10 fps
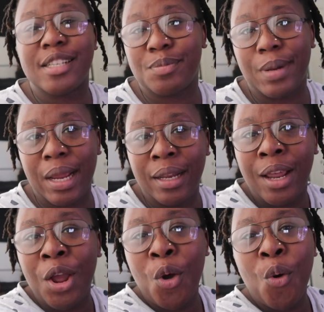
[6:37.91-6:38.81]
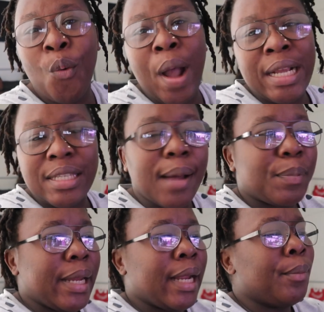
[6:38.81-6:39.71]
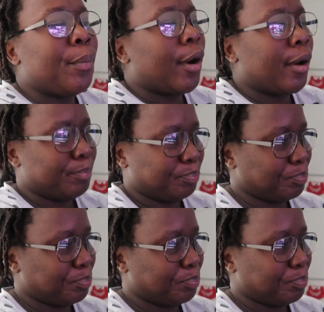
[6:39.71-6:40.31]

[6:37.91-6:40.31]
explain what is happening, but